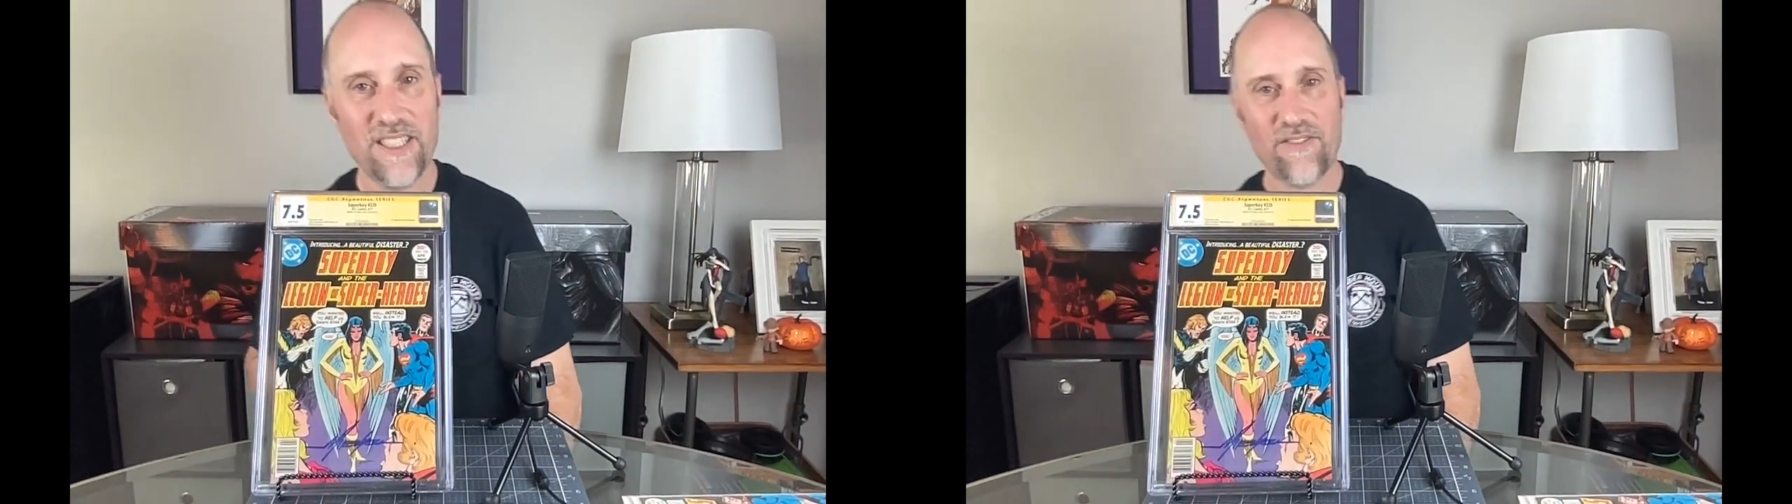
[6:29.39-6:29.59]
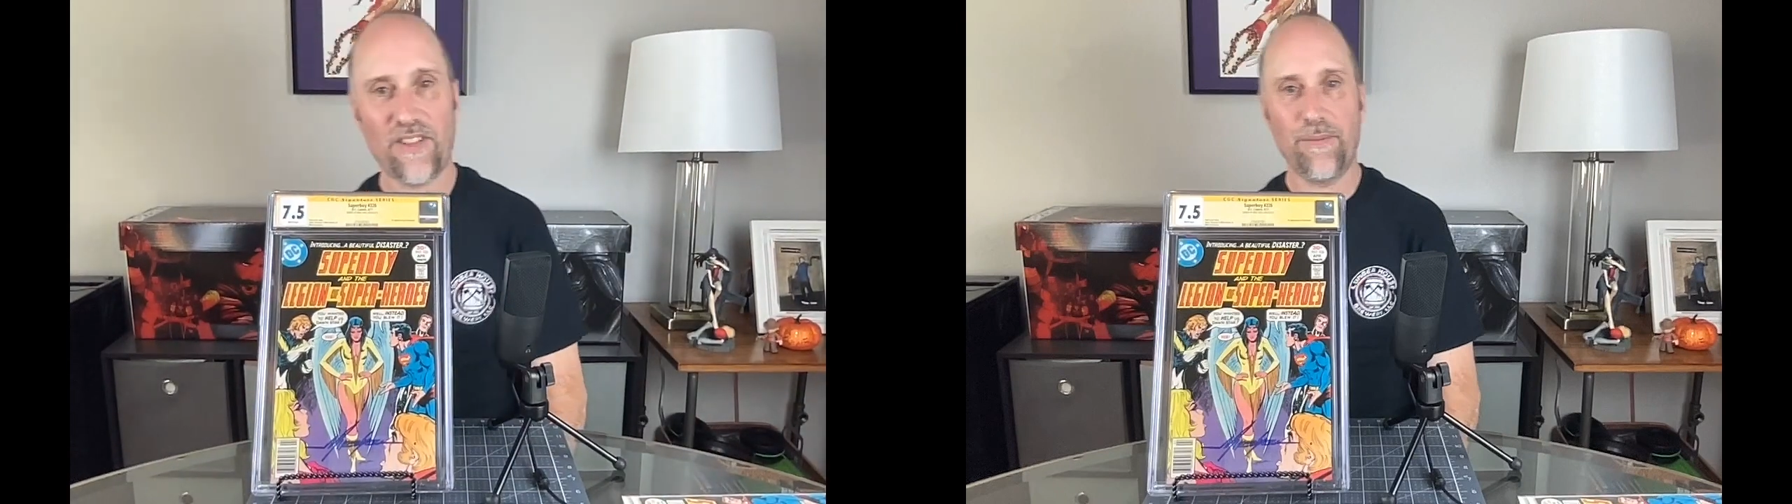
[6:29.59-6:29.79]

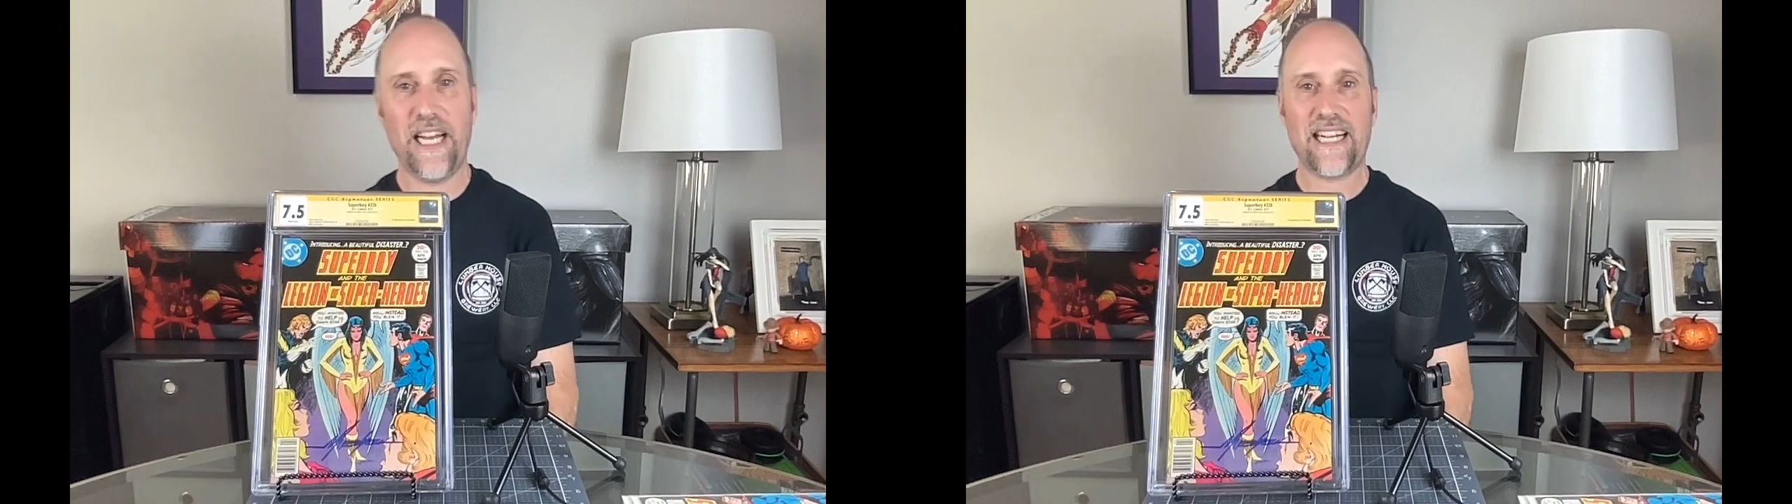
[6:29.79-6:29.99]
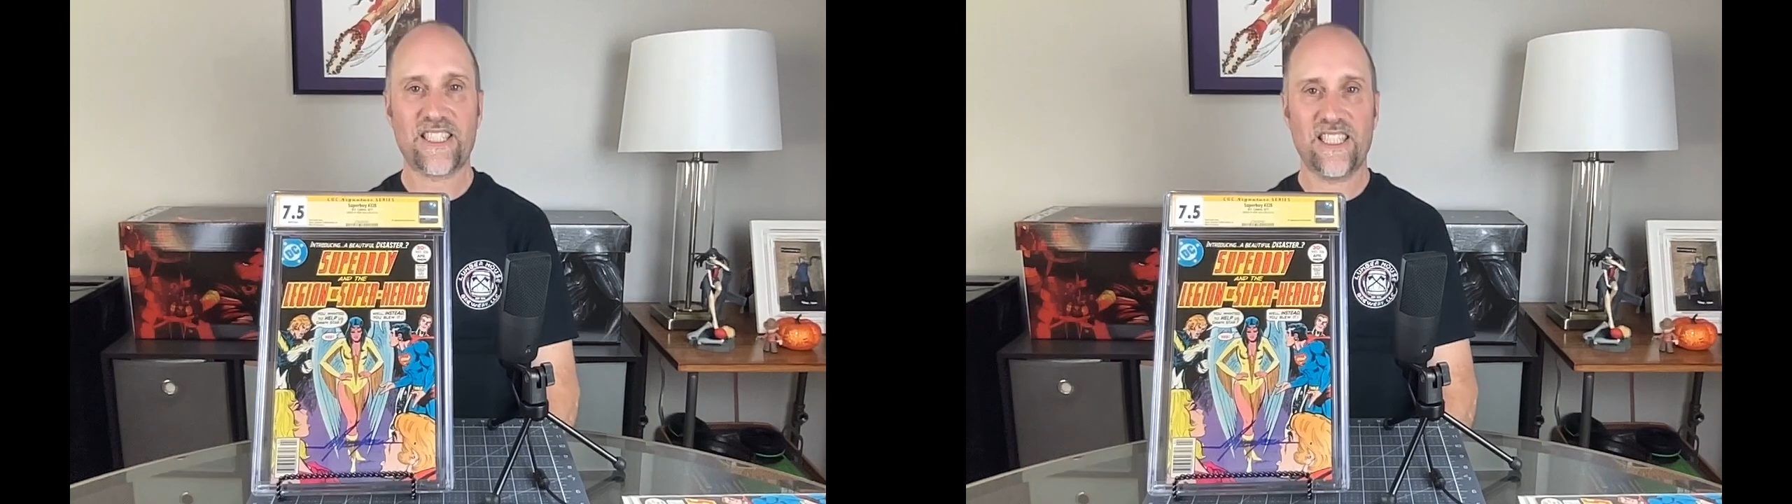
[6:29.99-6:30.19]
from an
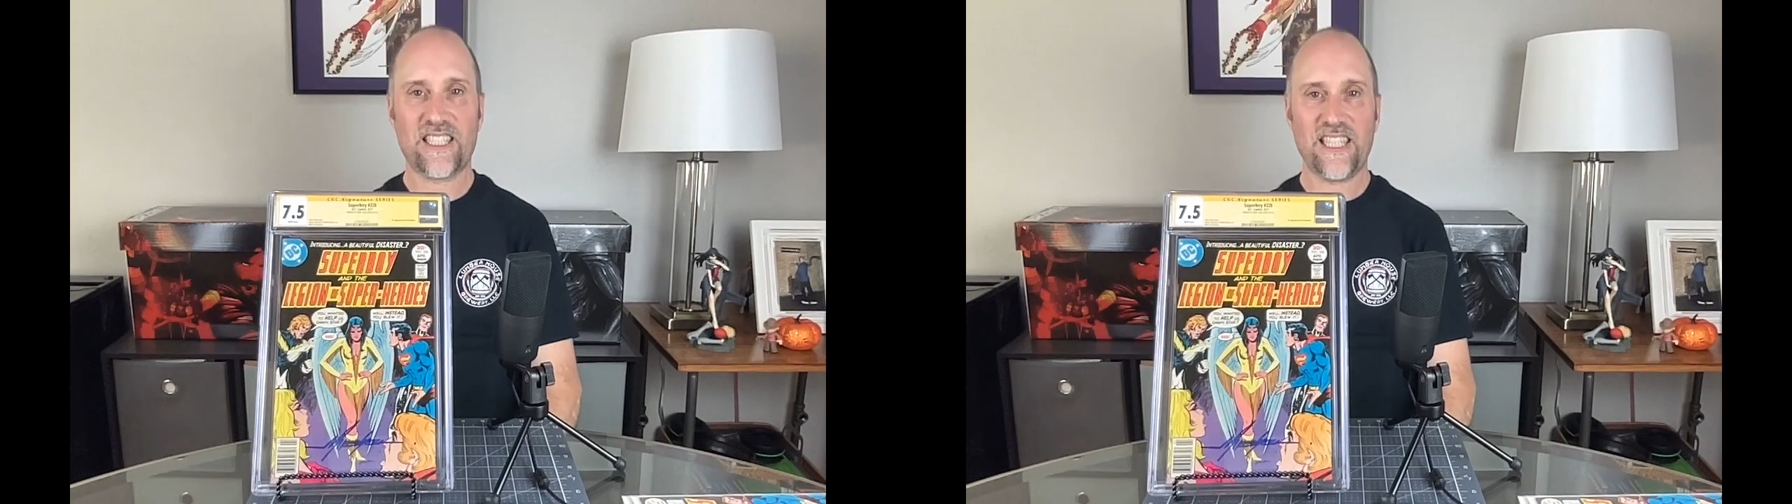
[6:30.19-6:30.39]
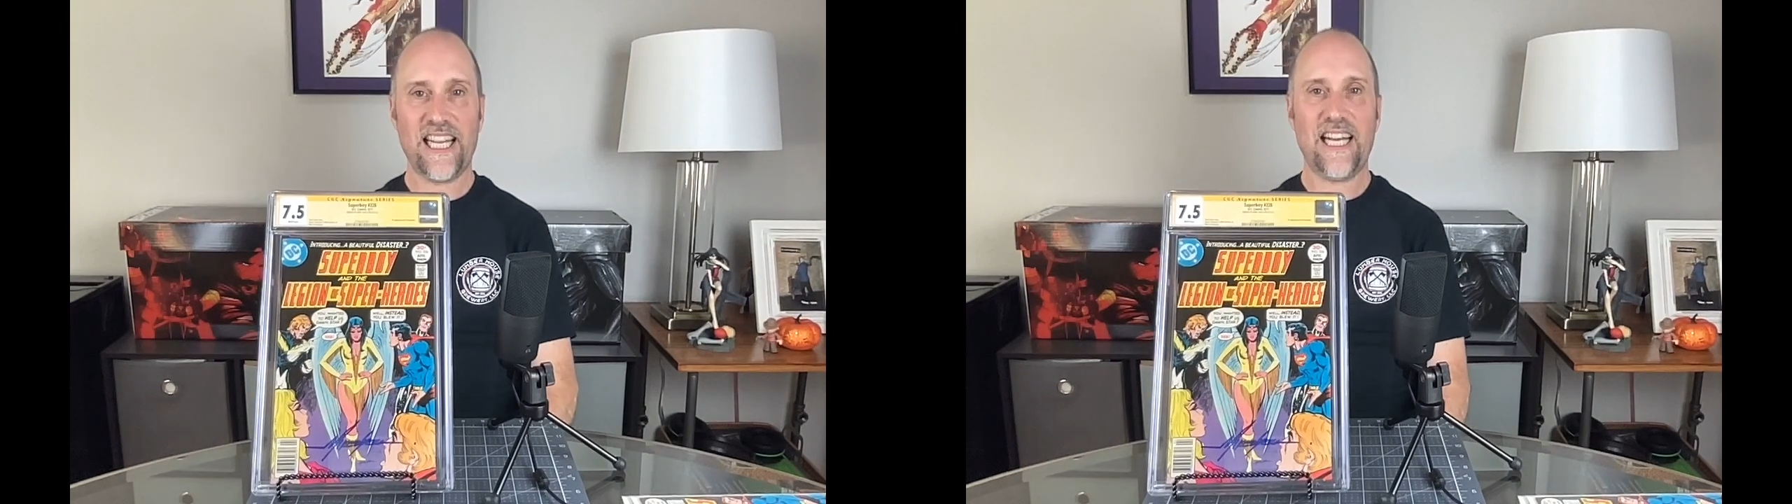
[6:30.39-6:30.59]
accident
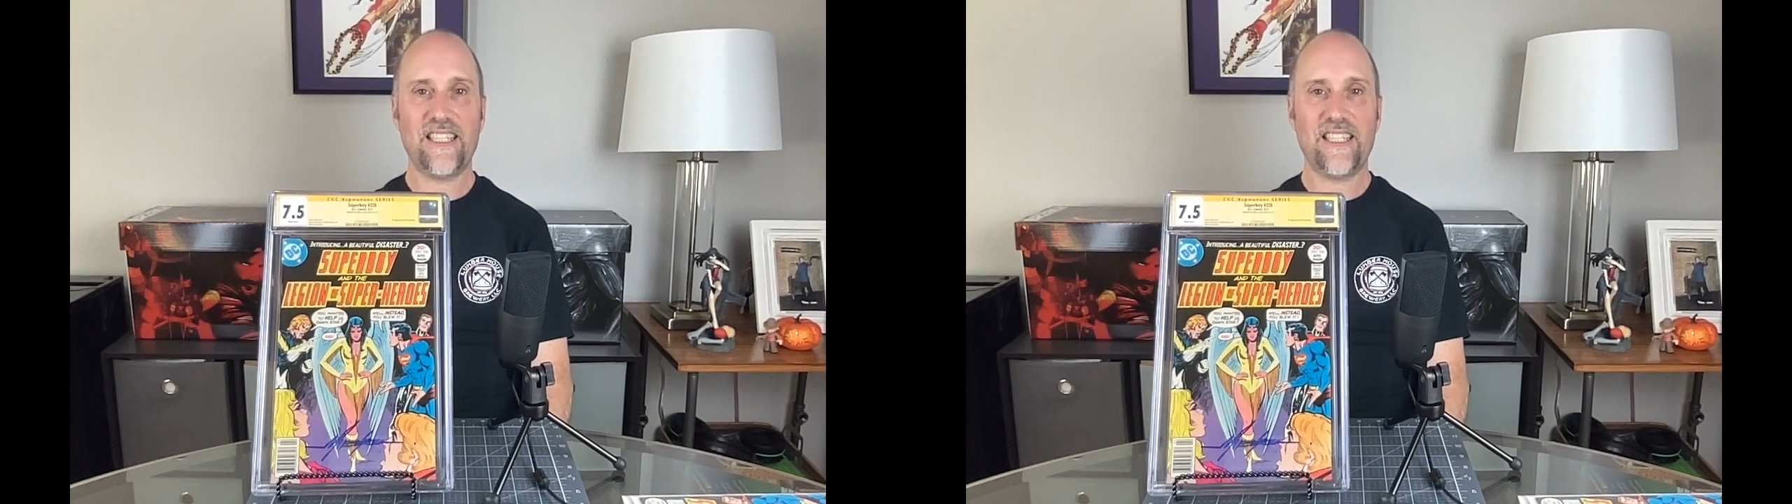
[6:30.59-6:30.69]
that he had,